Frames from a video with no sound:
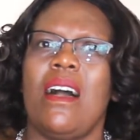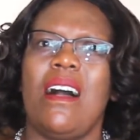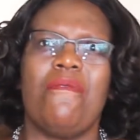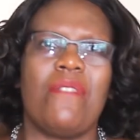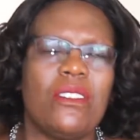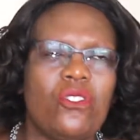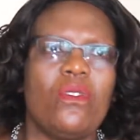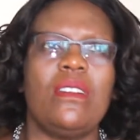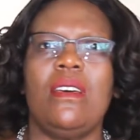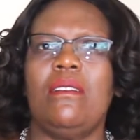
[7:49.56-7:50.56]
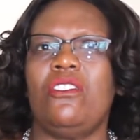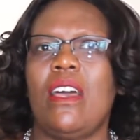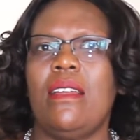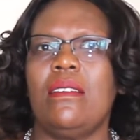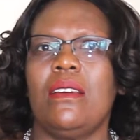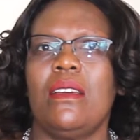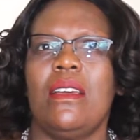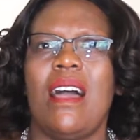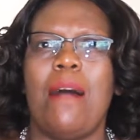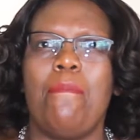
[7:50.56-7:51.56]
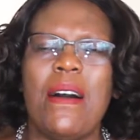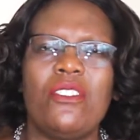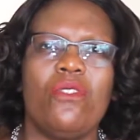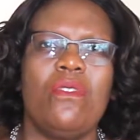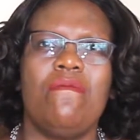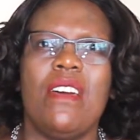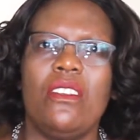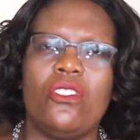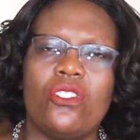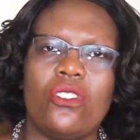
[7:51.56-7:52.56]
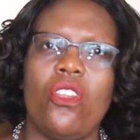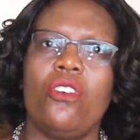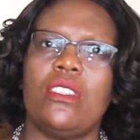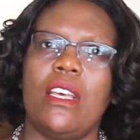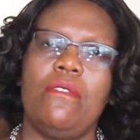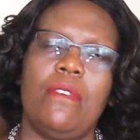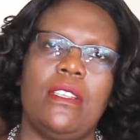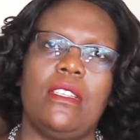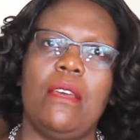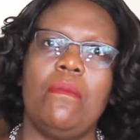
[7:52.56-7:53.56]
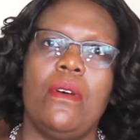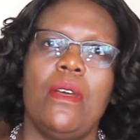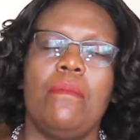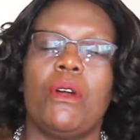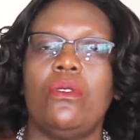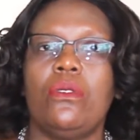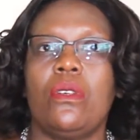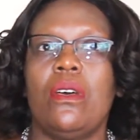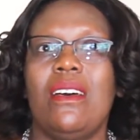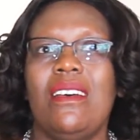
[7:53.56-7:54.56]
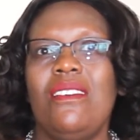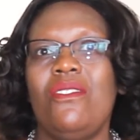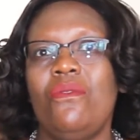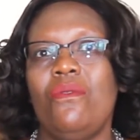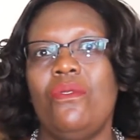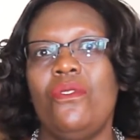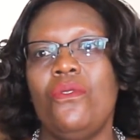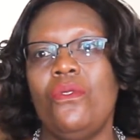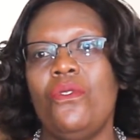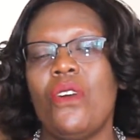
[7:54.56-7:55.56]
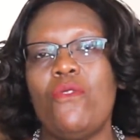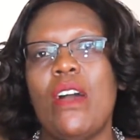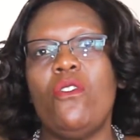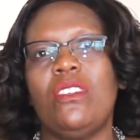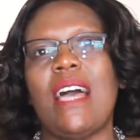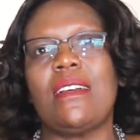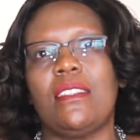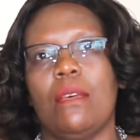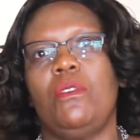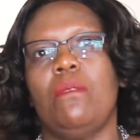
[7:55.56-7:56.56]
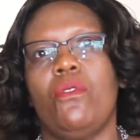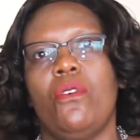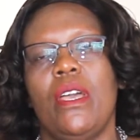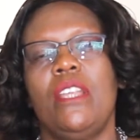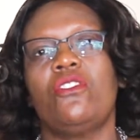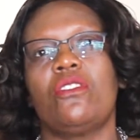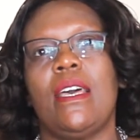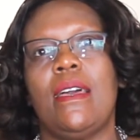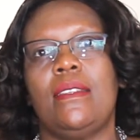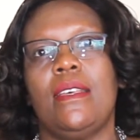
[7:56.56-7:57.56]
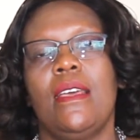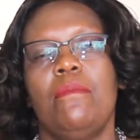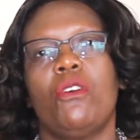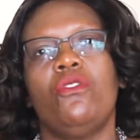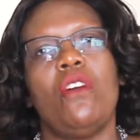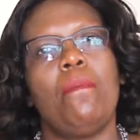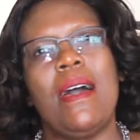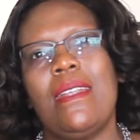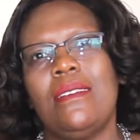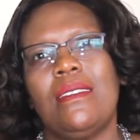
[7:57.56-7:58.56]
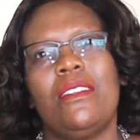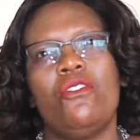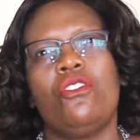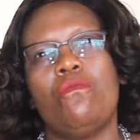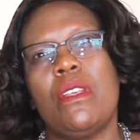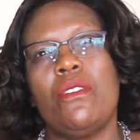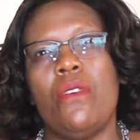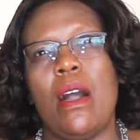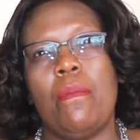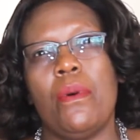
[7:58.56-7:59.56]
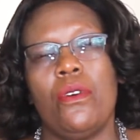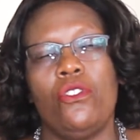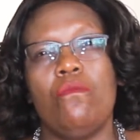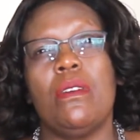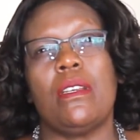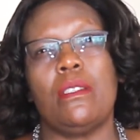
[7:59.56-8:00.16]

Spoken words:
a frustrated child, a person with very low self-esteem, because you are not acceptable in society because your parent did not bring you up to be